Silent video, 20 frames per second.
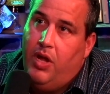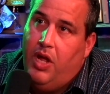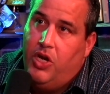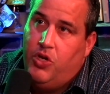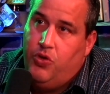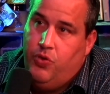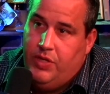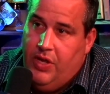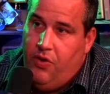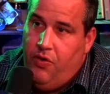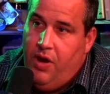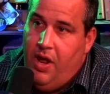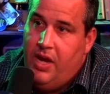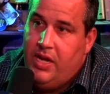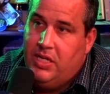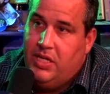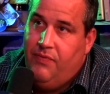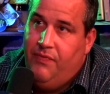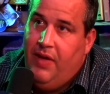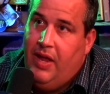countries that are not
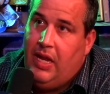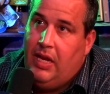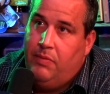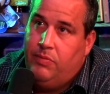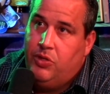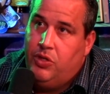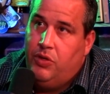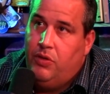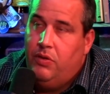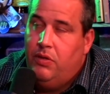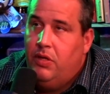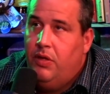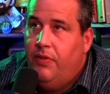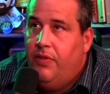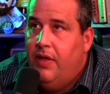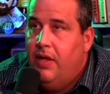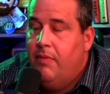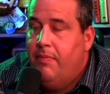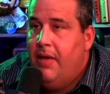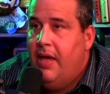as developed, you
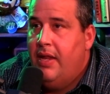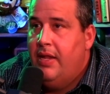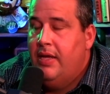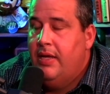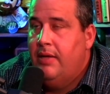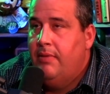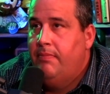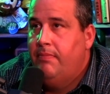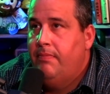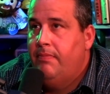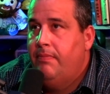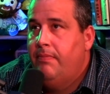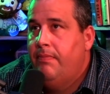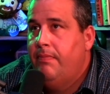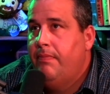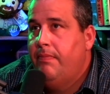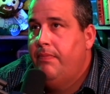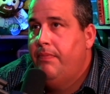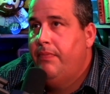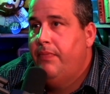think about,
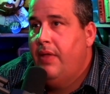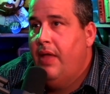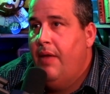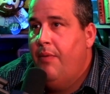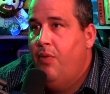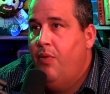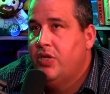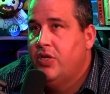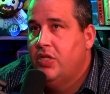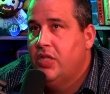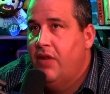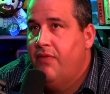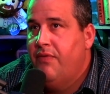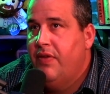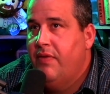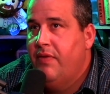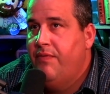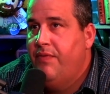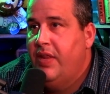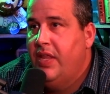I watch a lot of
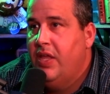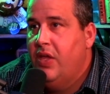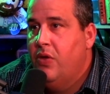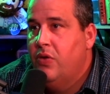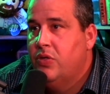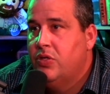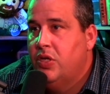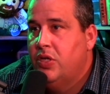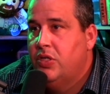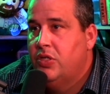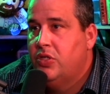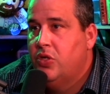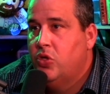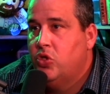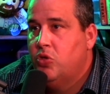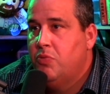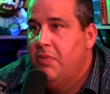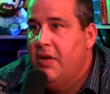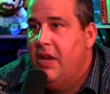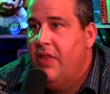videos on
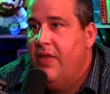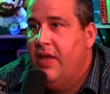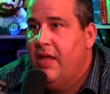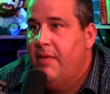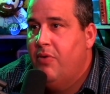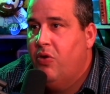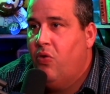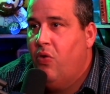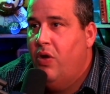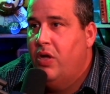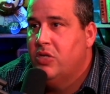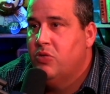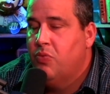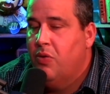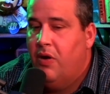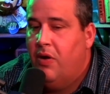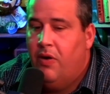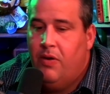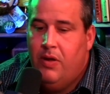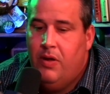social media that come across
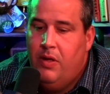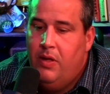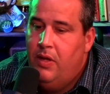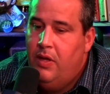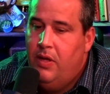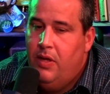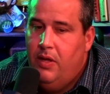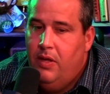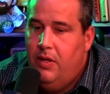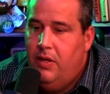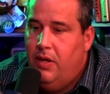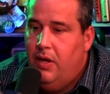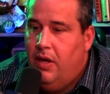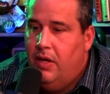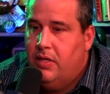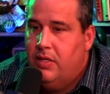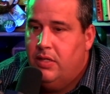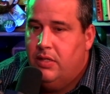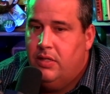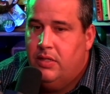where
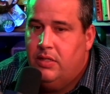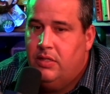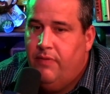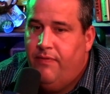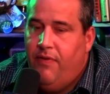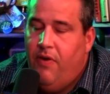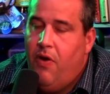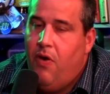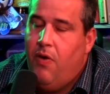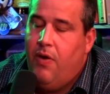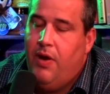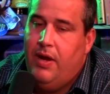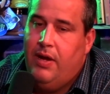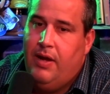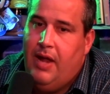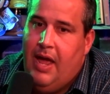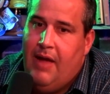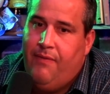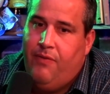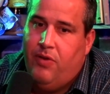it's a safari in
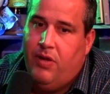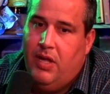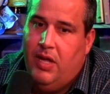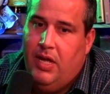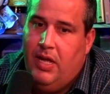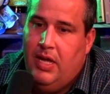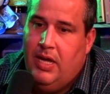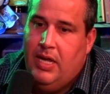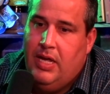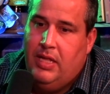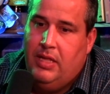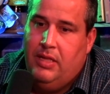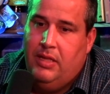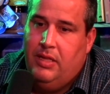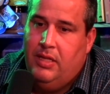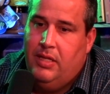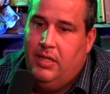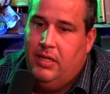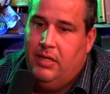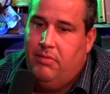Africa
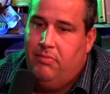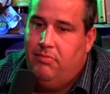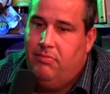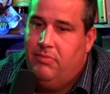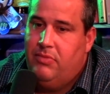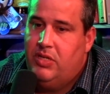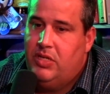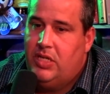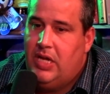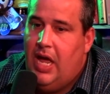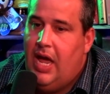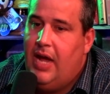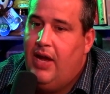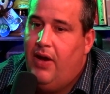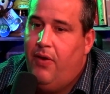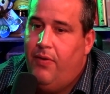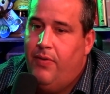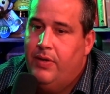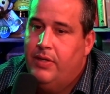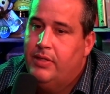and the
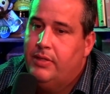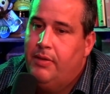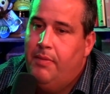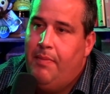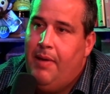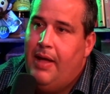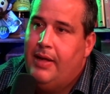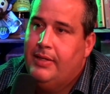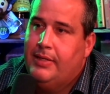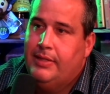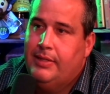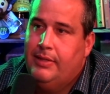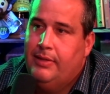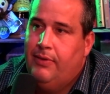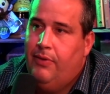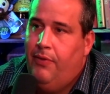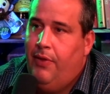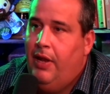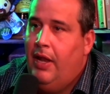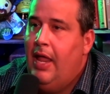tiger is
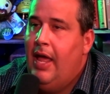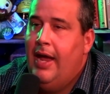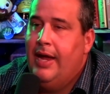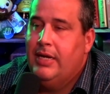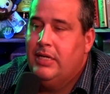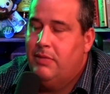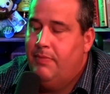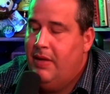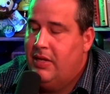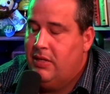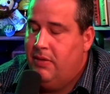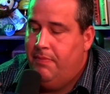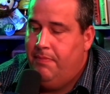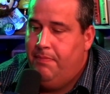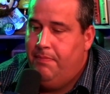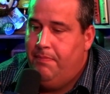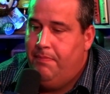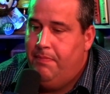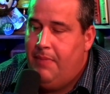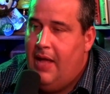or the lion's about to
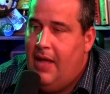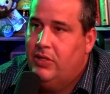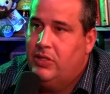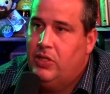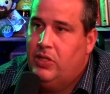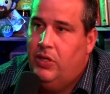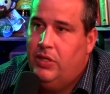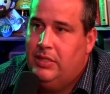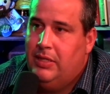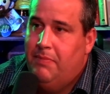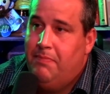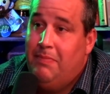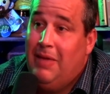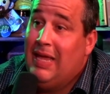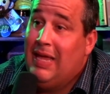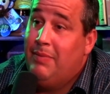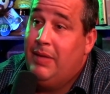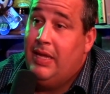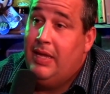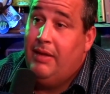pounce on some
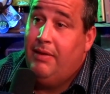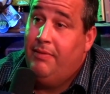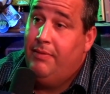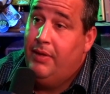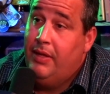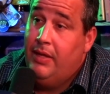baby